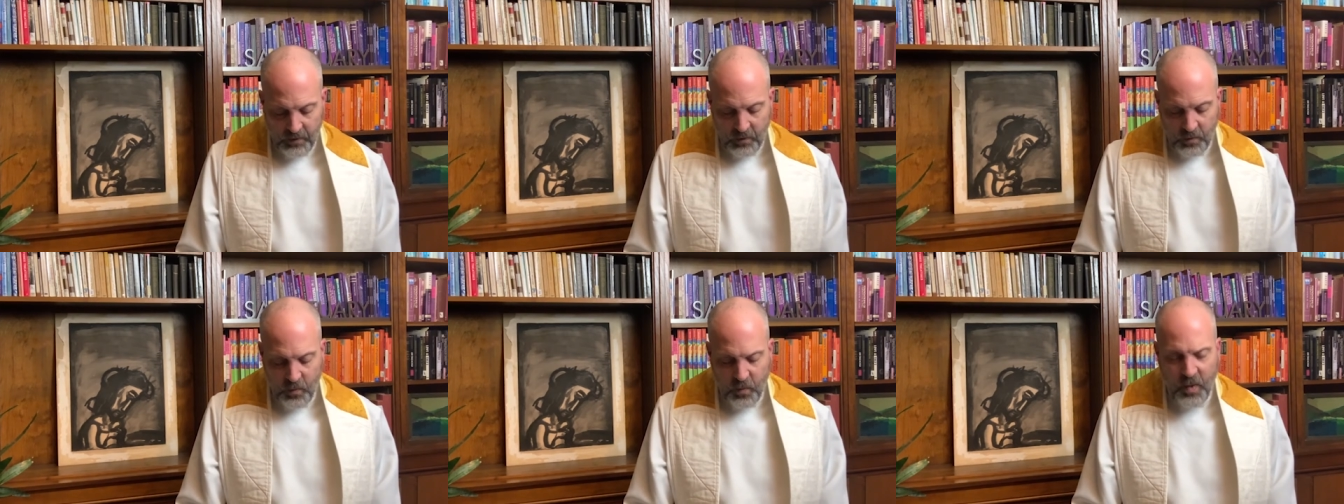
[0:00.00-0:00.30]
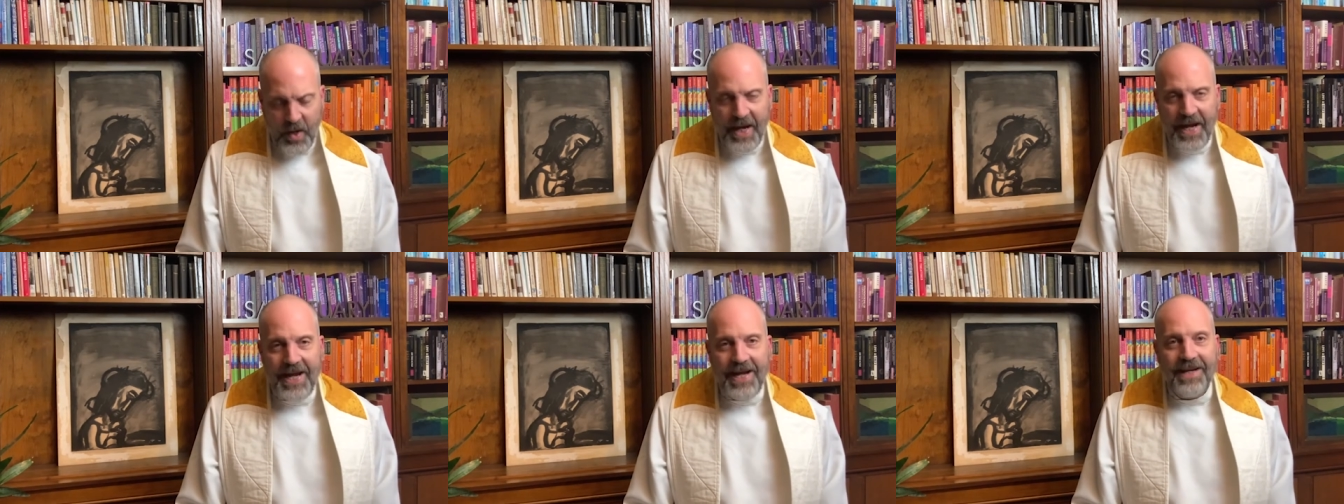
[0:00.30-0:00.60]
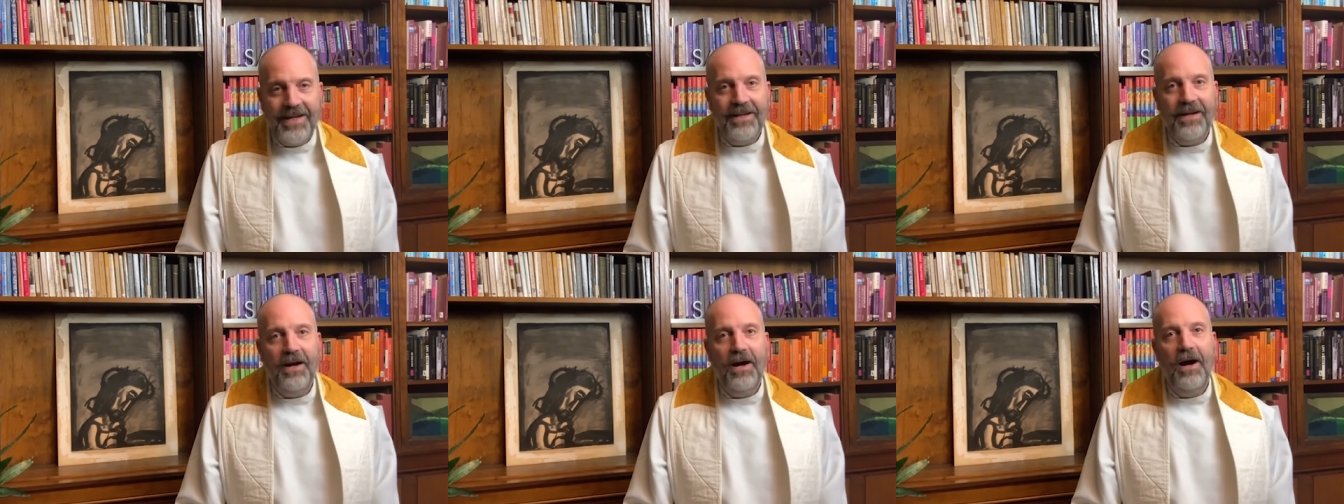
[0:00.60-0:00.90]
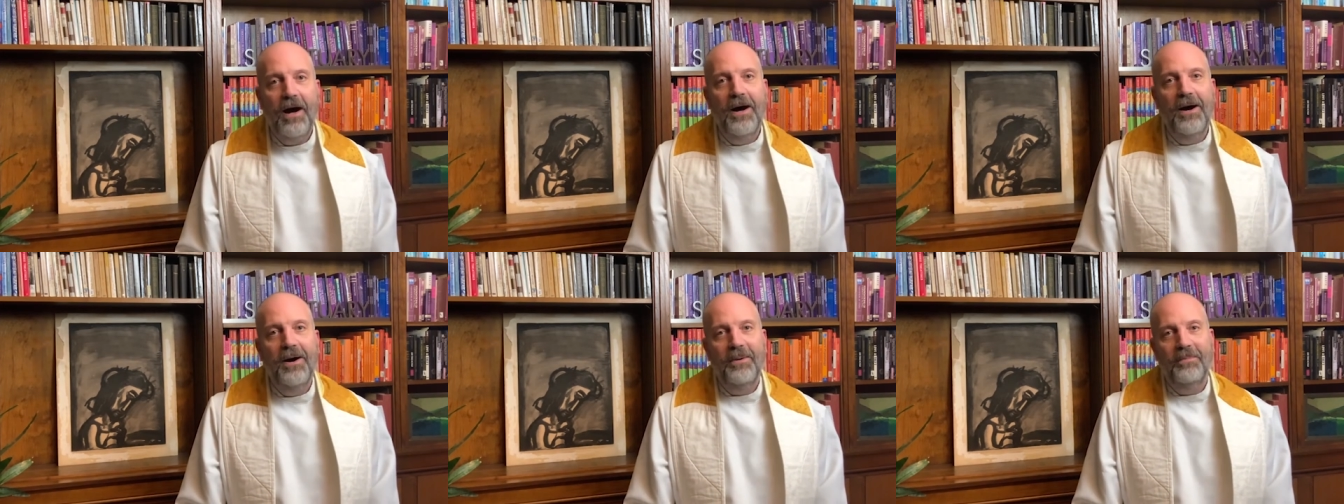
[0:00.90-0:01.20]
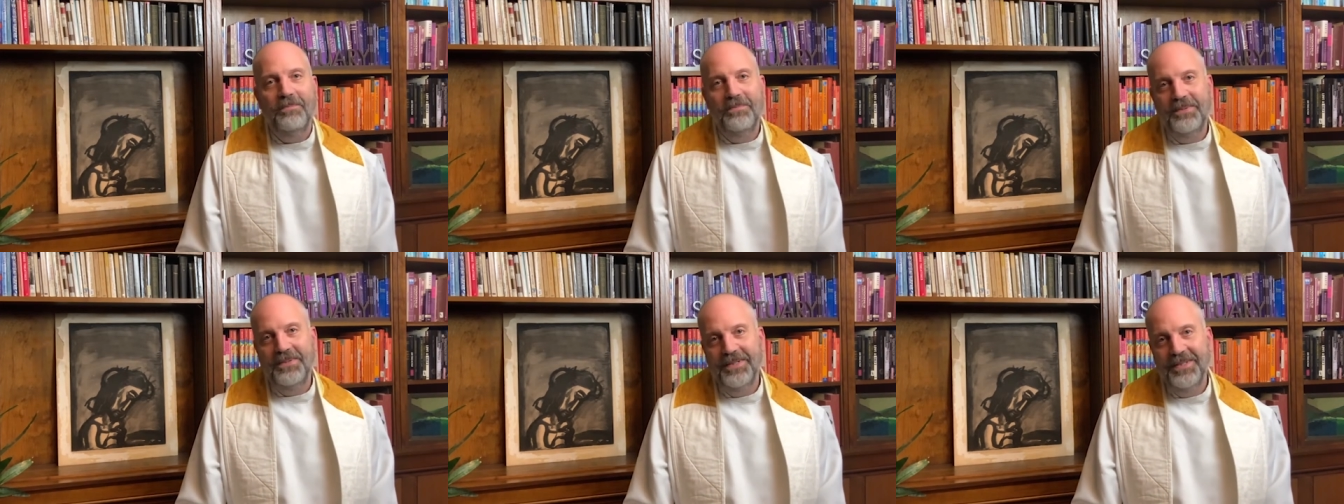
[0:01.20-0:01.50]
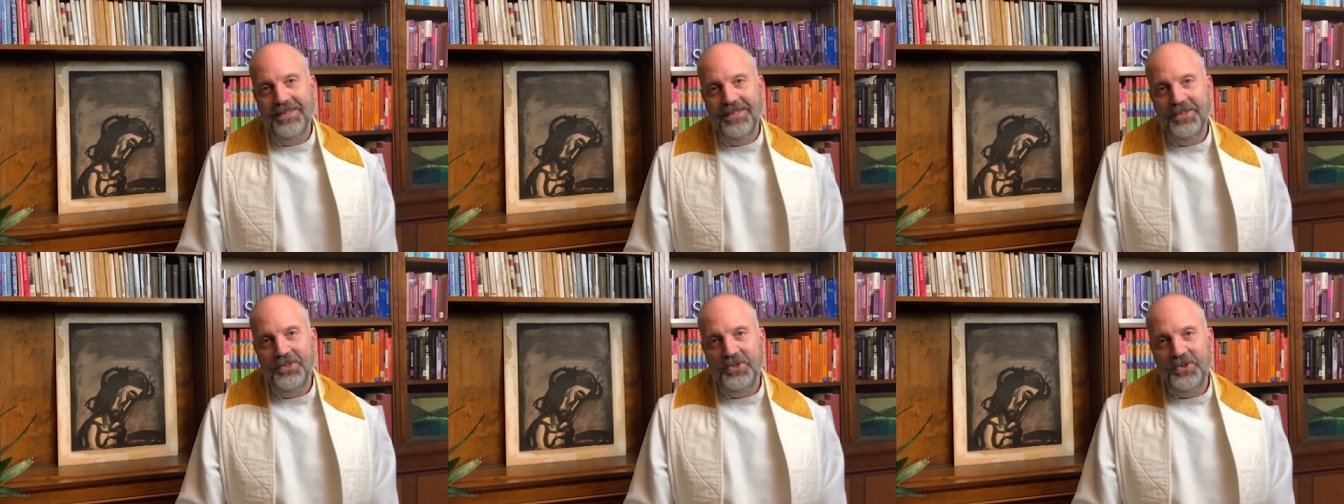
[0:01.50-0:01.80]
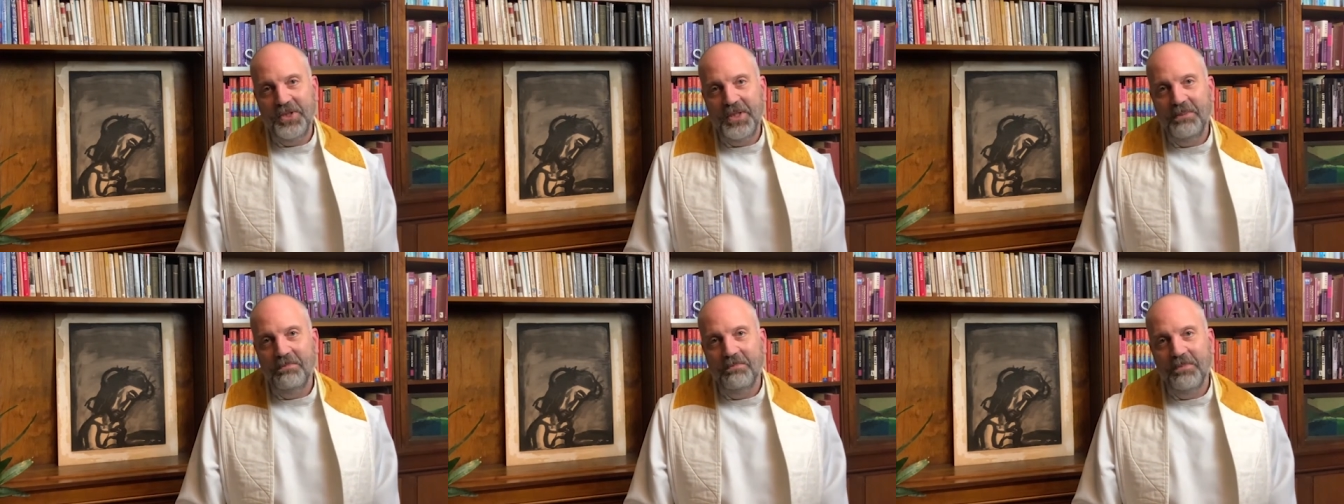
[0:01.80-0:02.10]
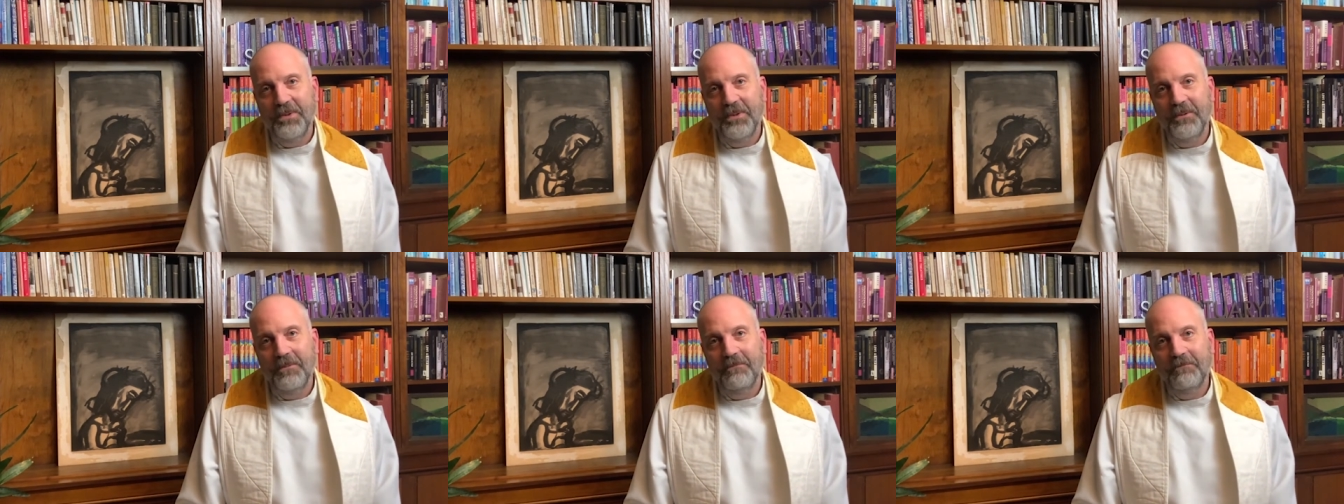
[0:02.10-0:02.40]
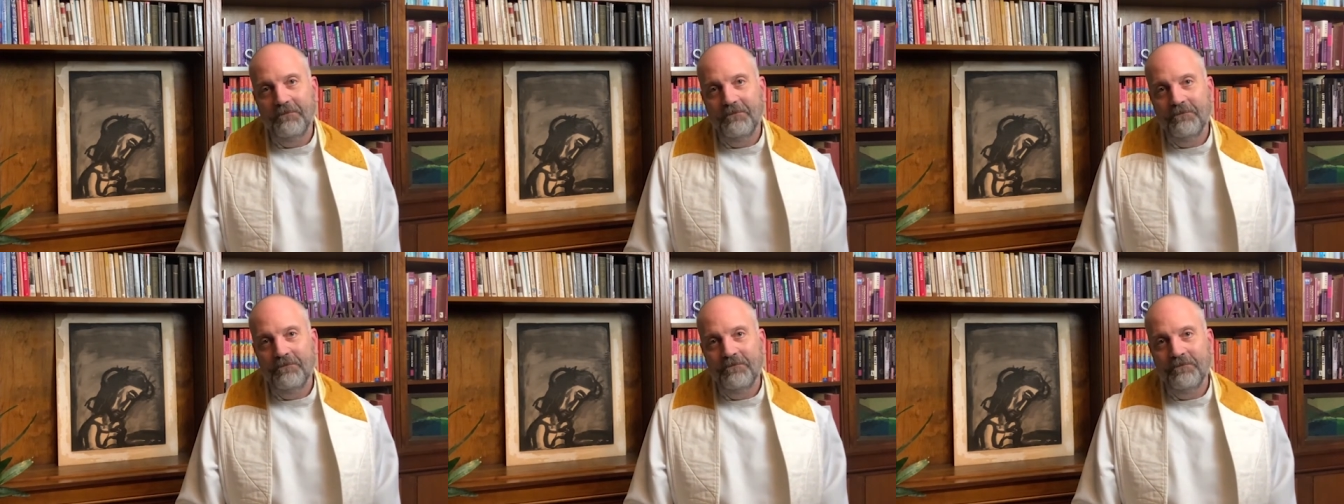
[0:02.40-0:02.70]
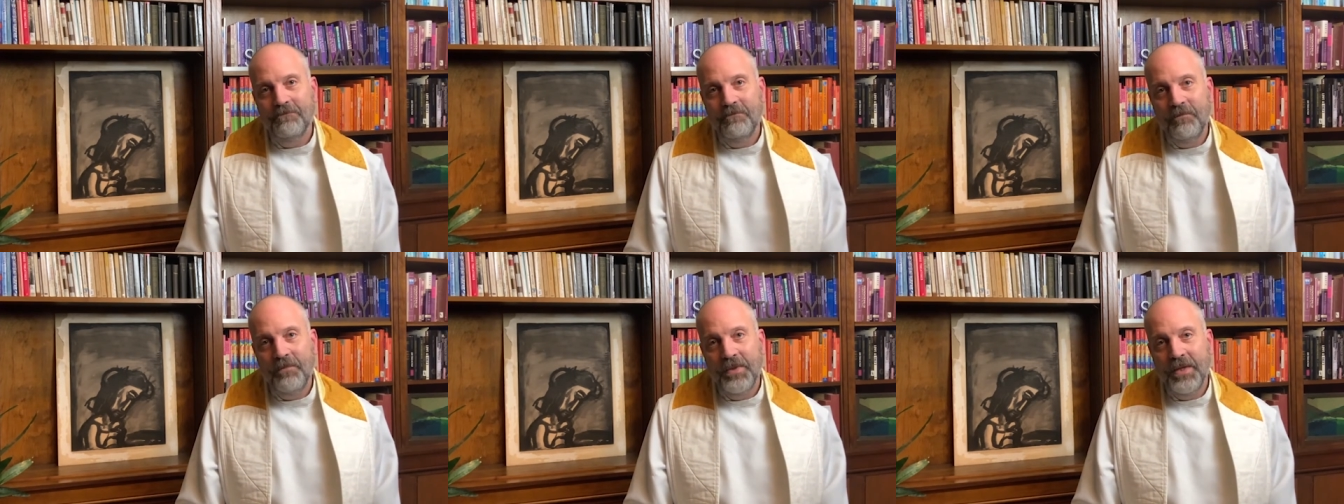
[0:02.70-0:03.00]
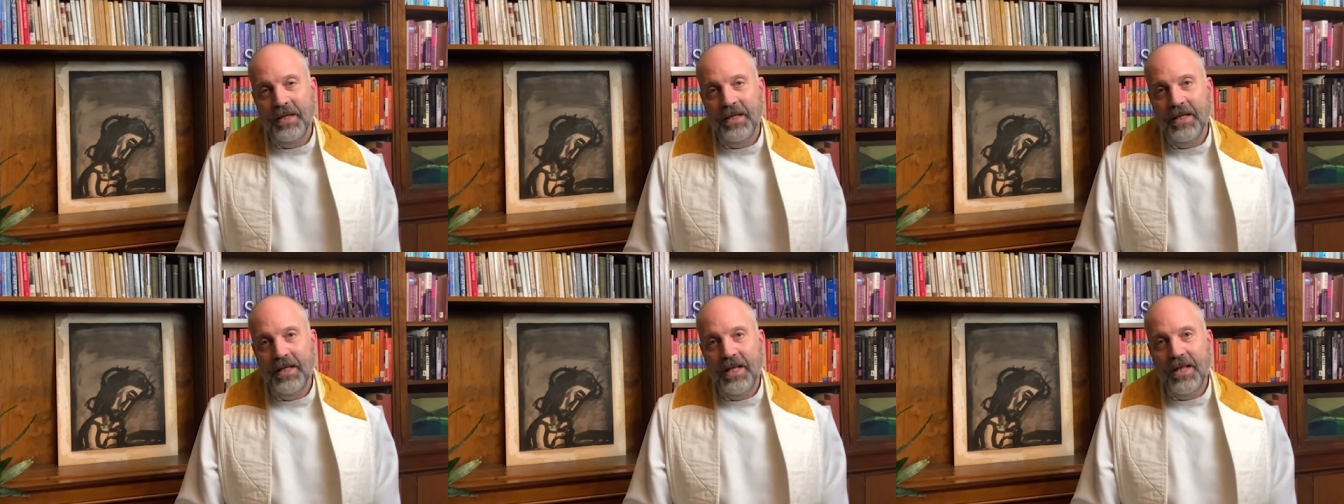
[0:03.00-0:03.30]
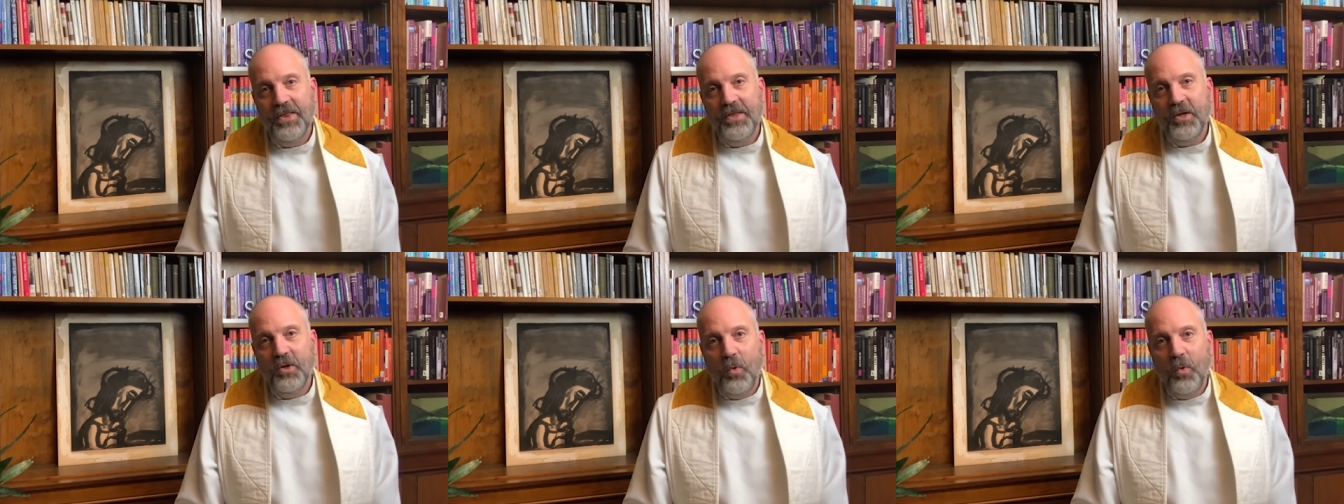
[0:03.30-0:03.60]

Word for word: Wake up, sheeple. The